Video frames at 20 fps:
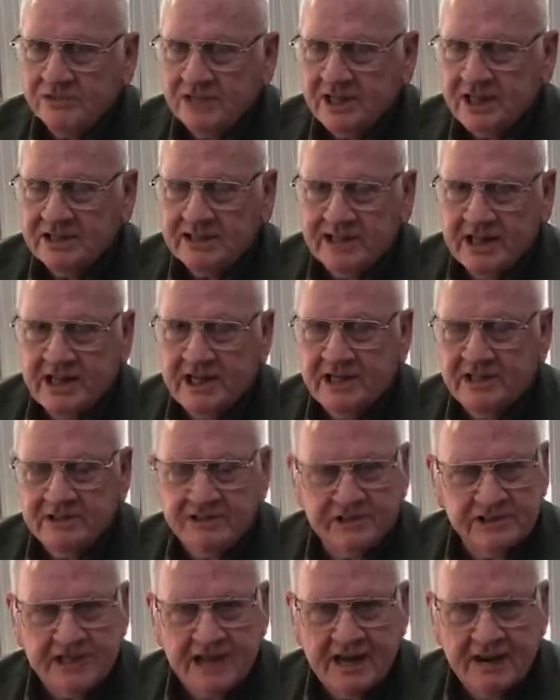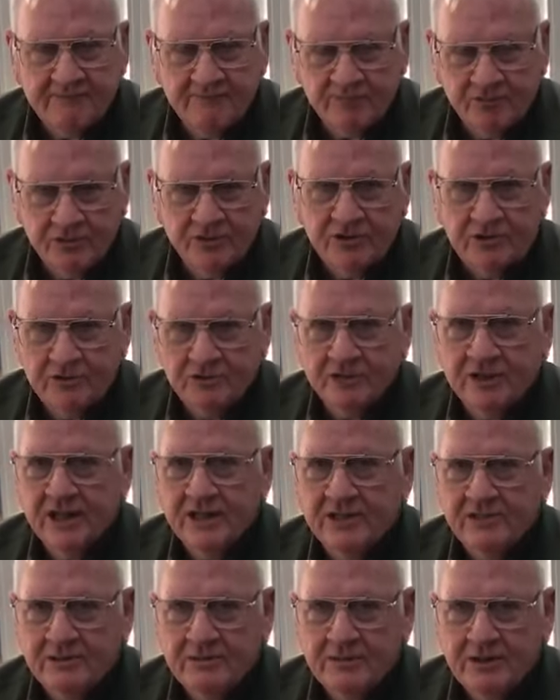like that and it's time for you to
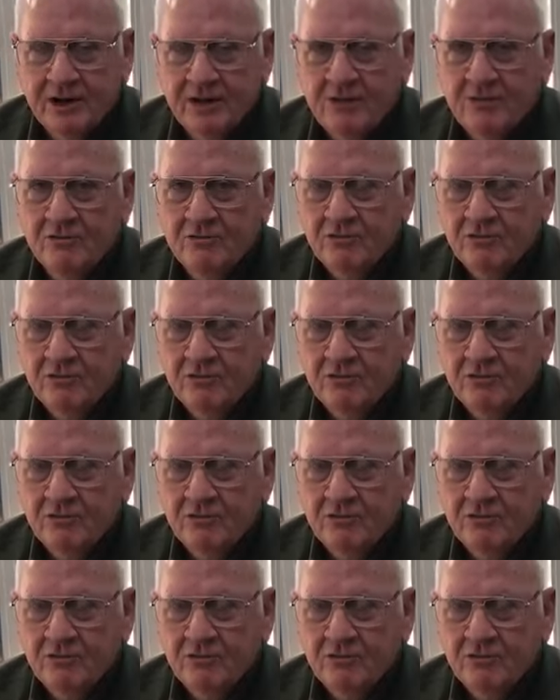let them go,